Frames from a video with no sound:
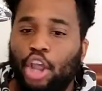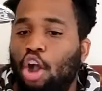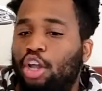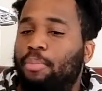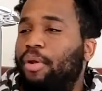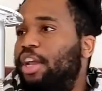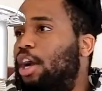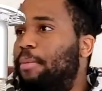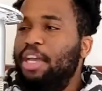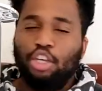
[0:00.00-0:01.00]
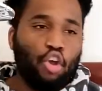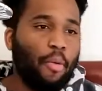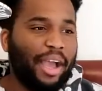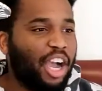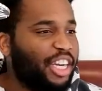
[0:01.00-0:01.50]
Y'all could bring up,
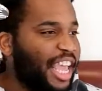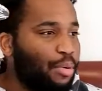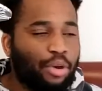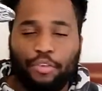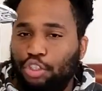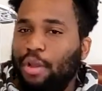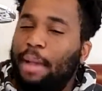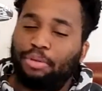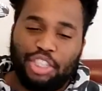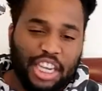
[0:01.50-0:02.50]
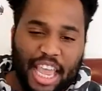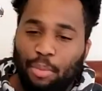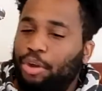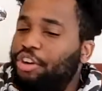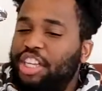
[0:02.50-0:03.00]
oh my God, the game winner versus Raptors and the
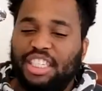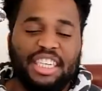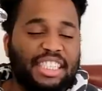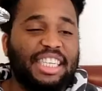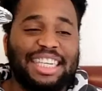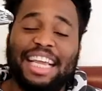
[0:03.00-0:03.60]
game winner this and this and this.